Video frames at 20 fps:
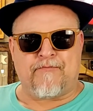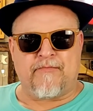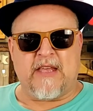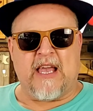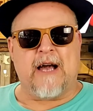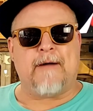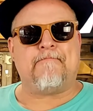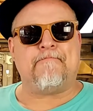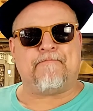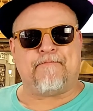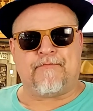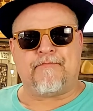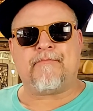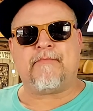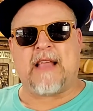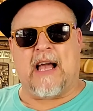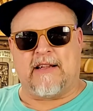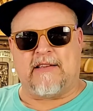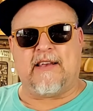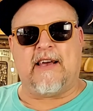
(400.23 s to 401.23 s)
Yep,
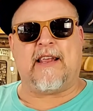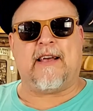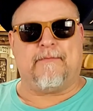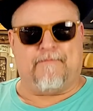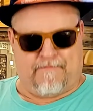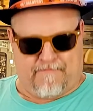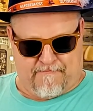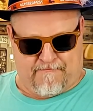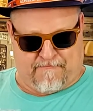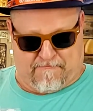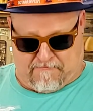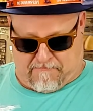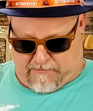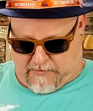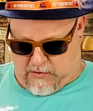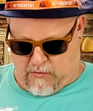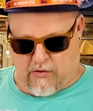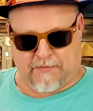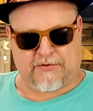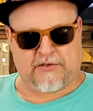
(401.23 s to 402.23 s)
that did it.
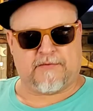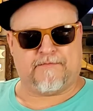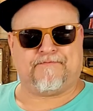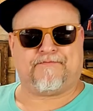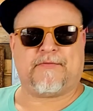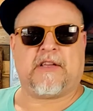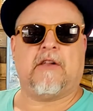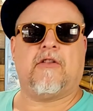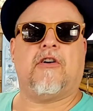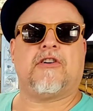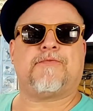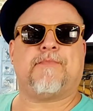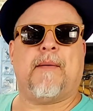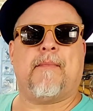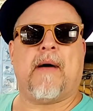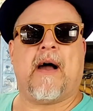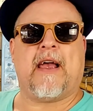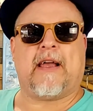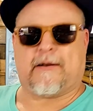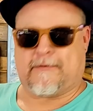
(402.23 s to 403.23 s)
Whoops, lost my
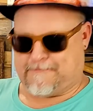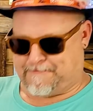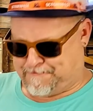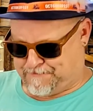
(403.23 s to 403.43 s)
mic.